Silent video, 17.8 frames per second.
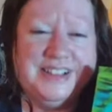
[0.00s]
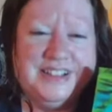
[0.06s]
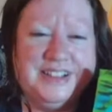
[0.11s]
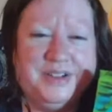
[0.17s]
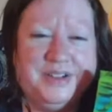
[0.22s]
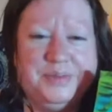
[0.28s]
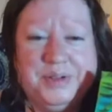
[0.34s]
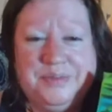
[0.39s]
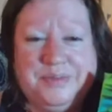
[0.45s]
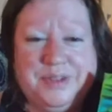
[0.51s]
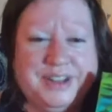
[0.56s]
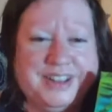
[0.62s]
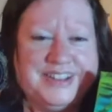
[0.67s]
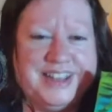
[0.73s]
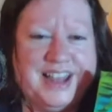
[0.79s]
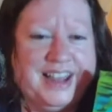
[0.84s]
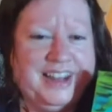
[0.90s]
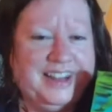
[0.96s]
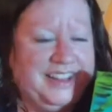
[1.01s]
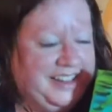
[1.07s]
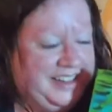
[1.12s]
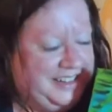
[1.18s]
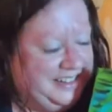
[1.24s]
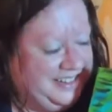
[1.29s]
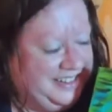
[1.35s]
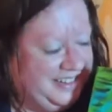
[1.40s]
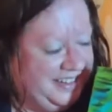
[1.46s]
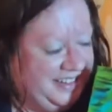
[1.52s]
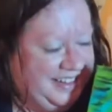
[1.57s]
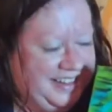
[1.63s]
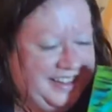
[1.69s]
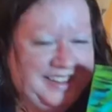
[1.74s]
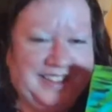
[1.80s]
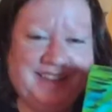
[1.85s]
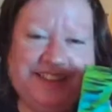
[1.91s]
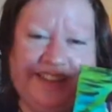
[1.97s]
a little bit more exciting.
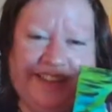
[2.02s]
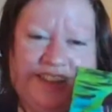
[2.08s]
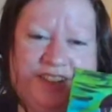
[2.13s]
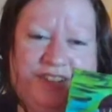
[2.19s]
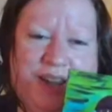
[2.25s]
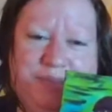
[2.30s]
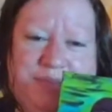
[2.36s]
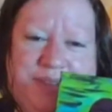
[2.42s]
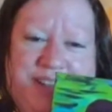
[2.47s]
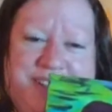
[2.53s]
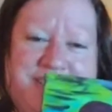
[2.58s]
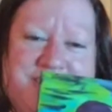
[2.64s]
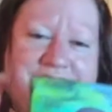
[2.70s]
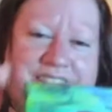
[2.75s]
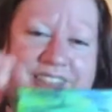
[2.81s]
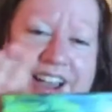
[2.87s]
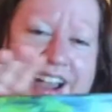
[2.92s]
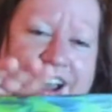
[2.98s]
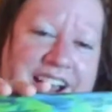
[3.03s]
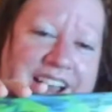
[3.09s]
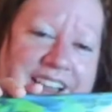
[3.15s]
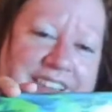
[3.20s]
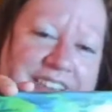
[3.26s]
This is a great piece for that. I